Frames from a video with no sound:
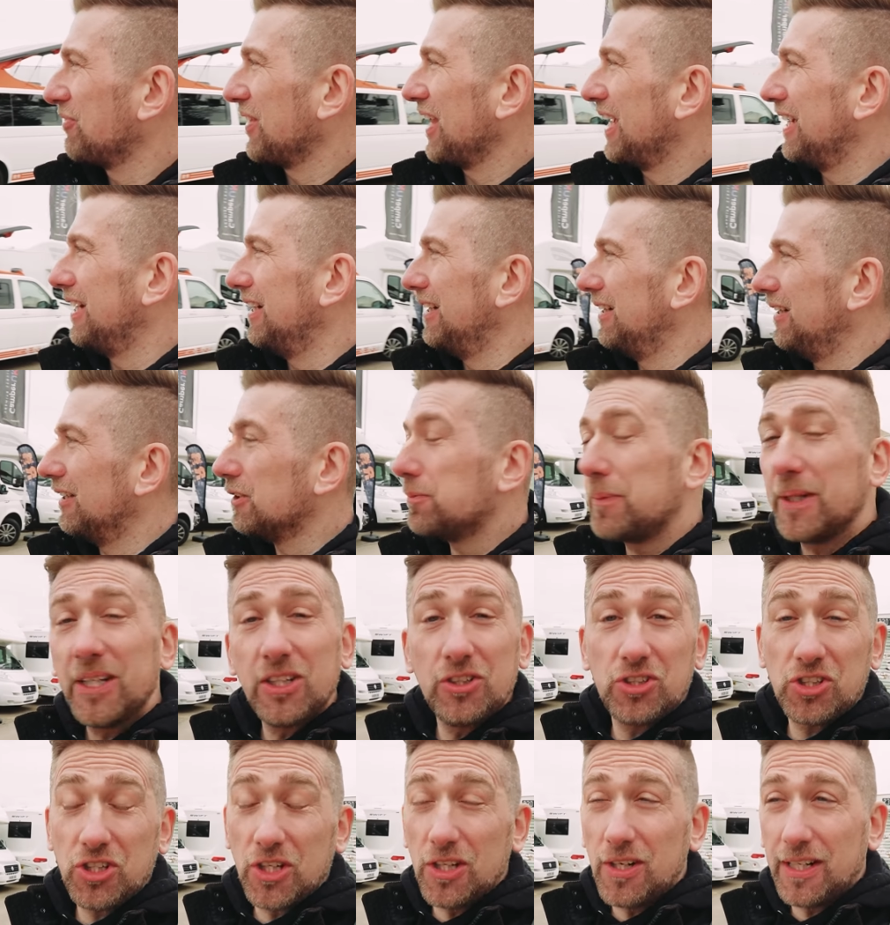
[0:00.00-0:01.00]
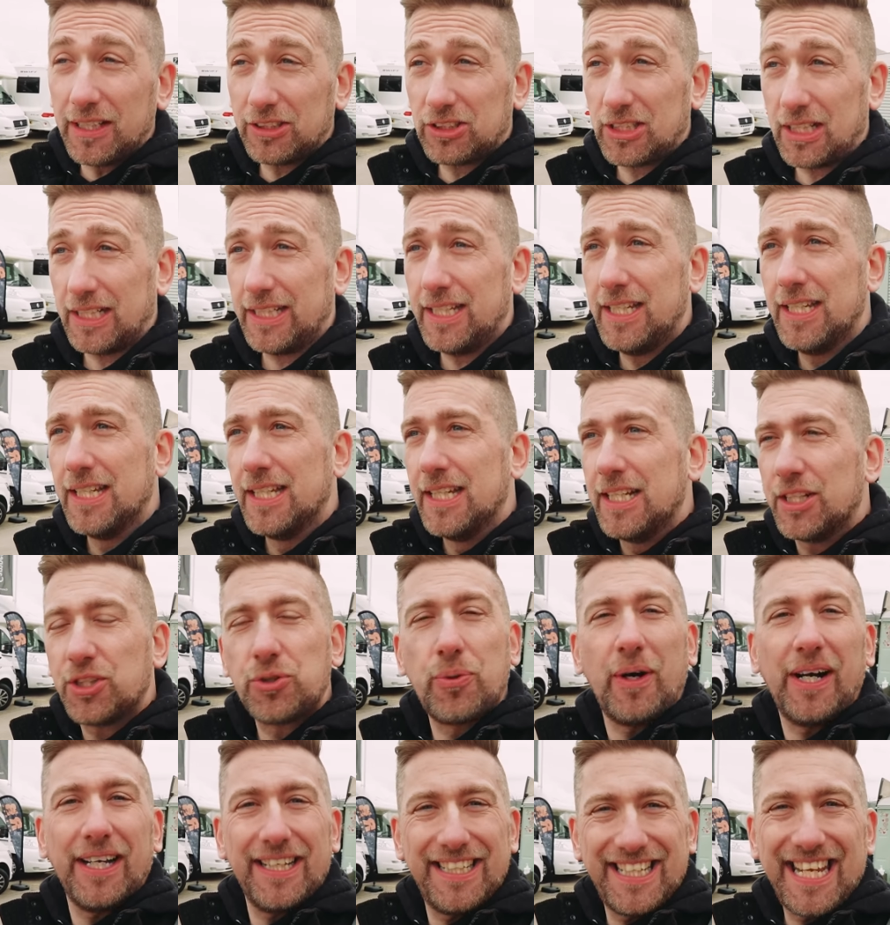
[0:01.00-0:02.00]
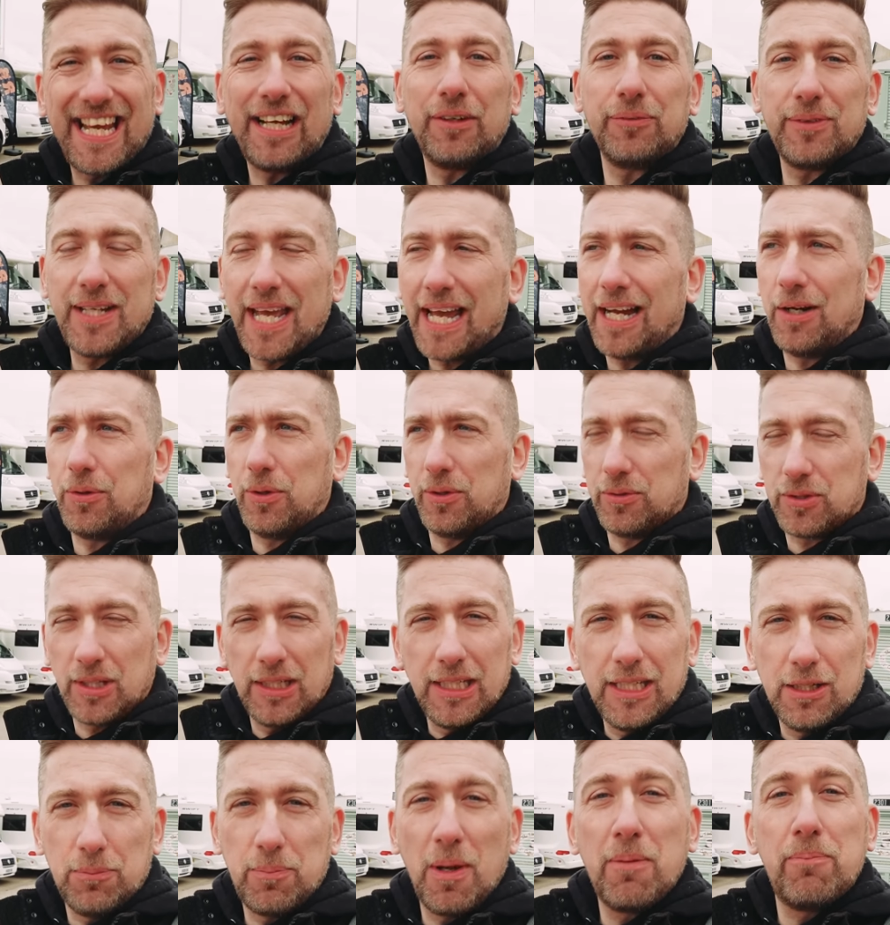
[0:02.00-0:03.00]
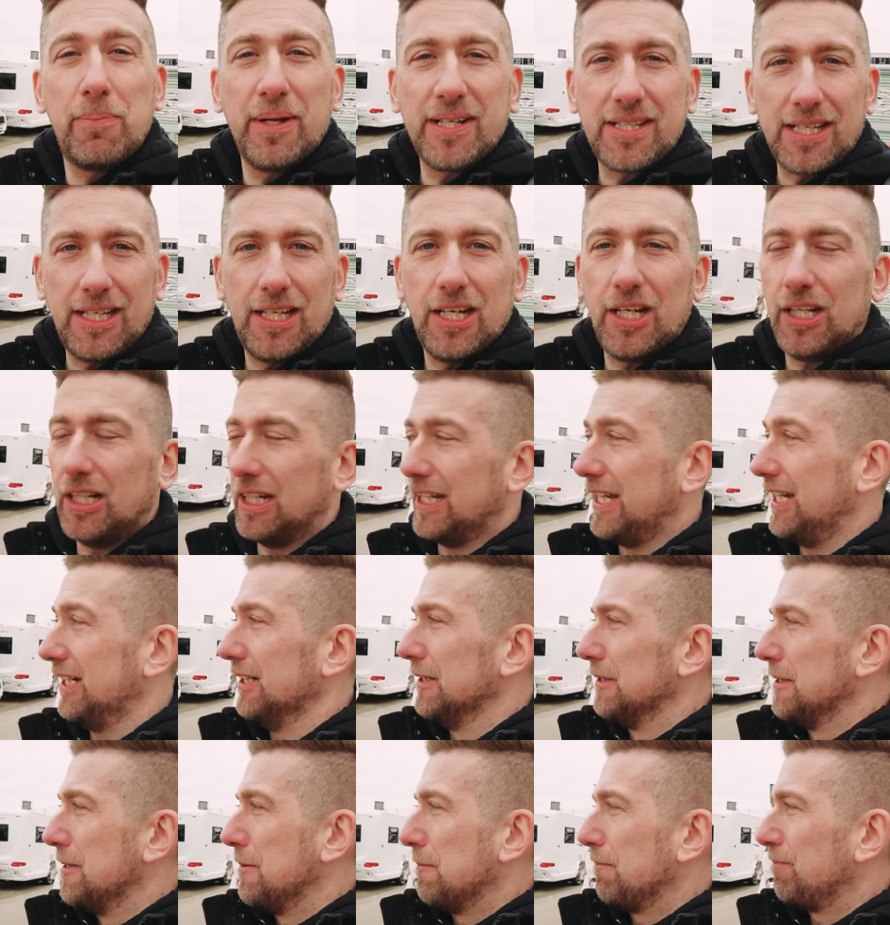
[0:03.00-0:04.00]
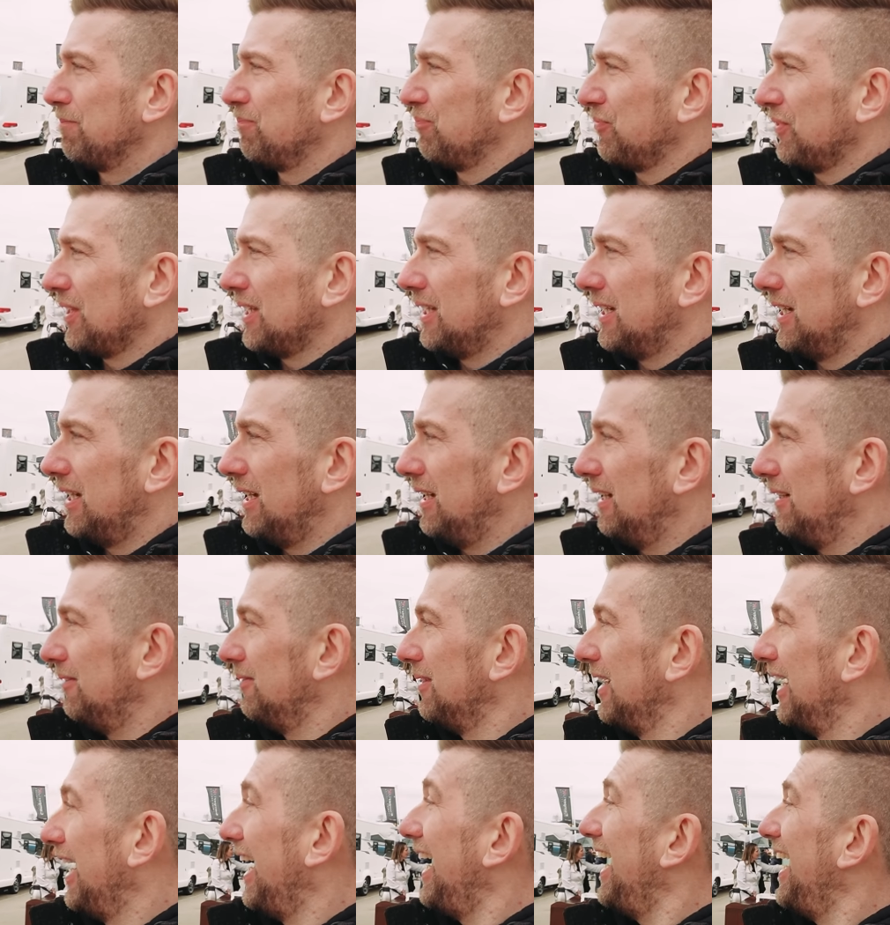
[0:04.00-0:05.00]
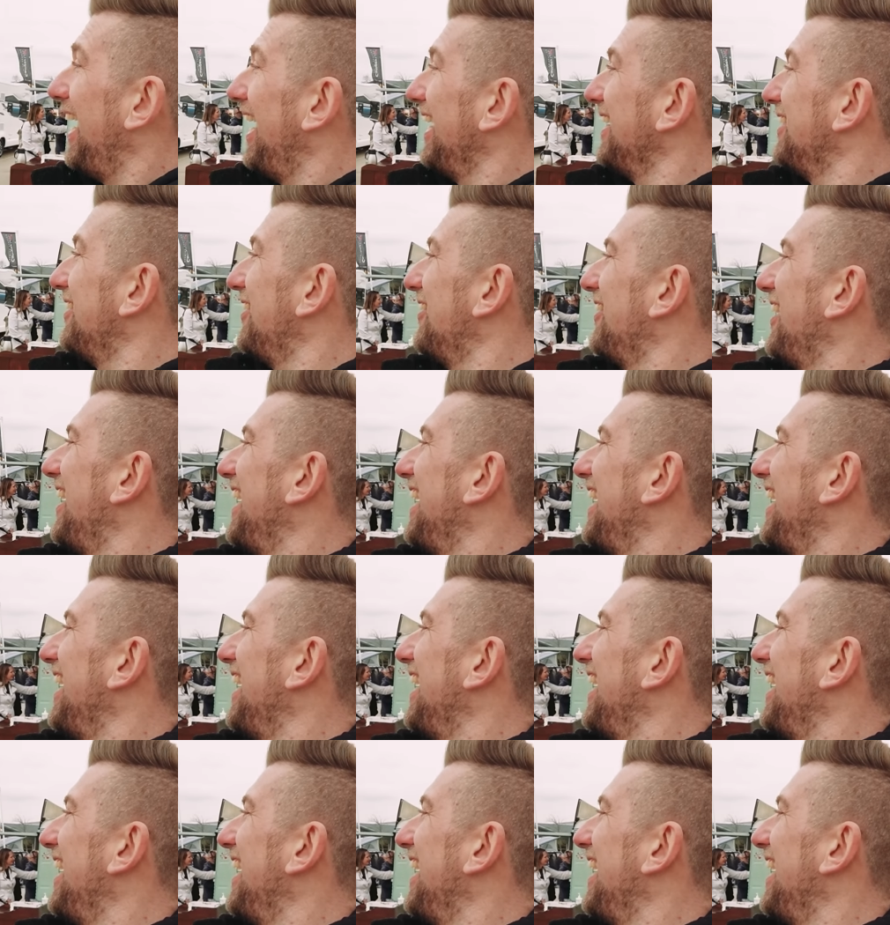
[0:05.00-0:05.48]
It's been a good show, actually. It's quieting down now. It was a little bit busy earlier. Hi, you all